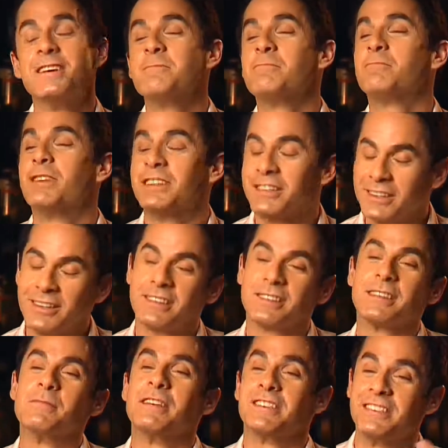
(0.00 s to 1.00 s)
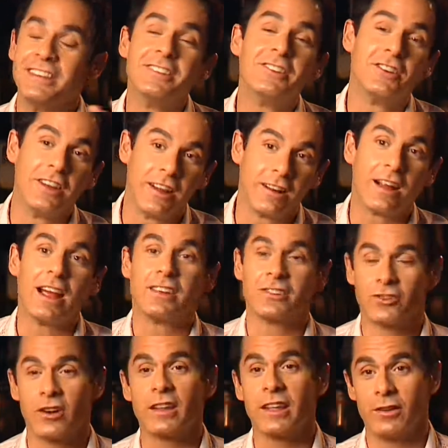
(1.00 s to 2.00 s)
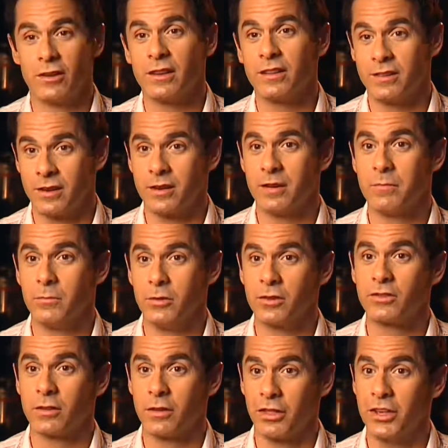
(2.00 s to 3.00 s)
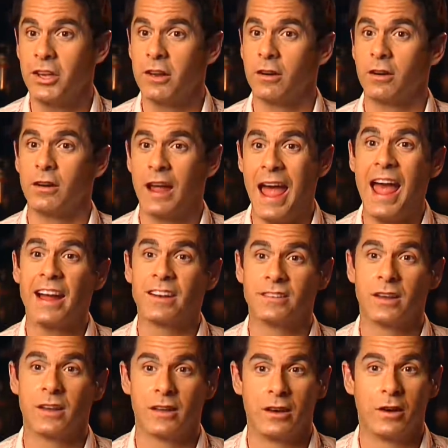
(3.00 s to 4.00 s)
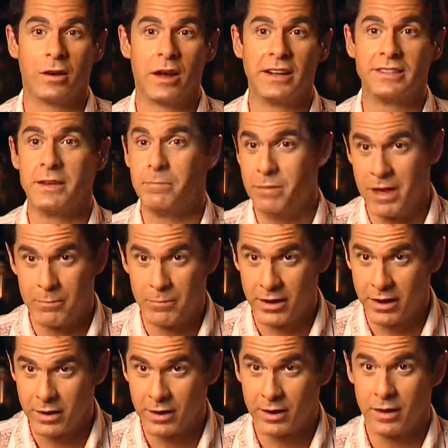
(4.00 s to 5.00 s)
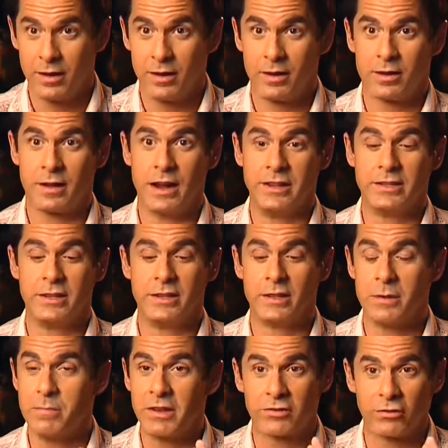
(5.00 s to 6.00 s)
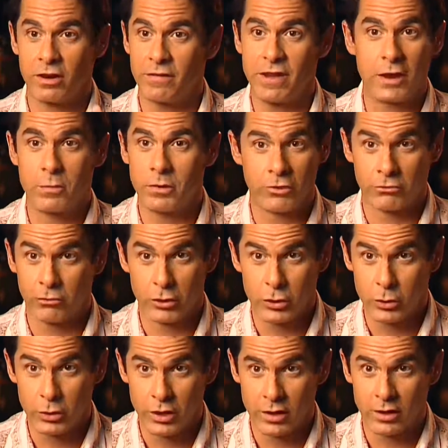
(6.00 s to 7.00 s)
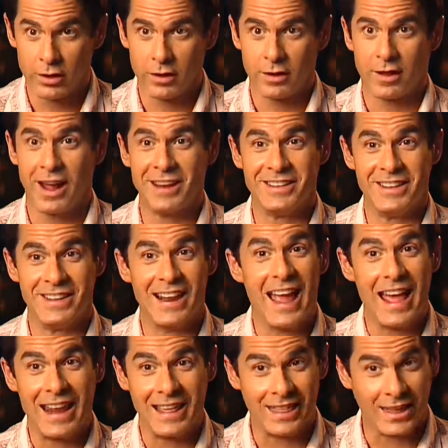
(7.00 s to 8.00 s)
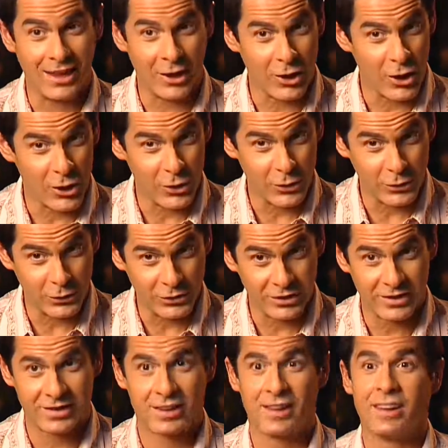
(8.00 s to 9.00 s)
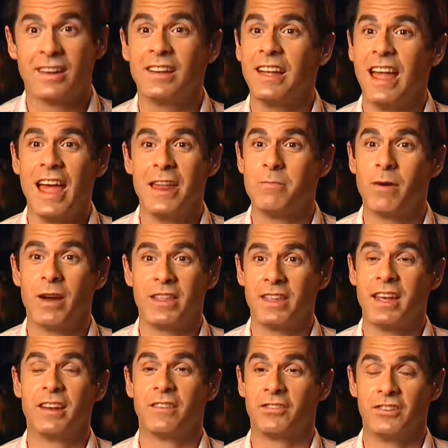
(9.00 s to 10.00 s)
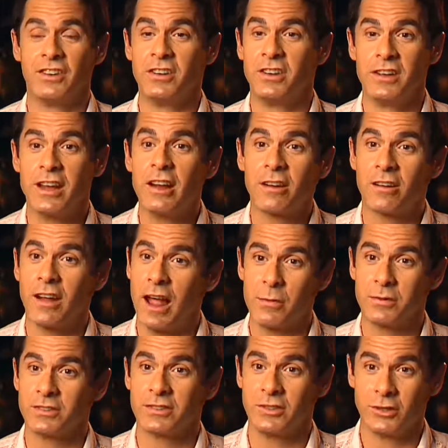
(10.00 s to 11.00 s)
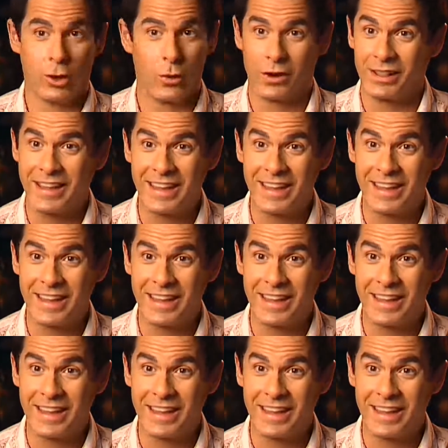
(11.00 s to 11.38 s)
But seriously, my senior year, I started getting into musical theater, acting. I did Pippin, I did The Mystery of Edwin Drood, I did Anything Goes, and by the end of senior year, I was totally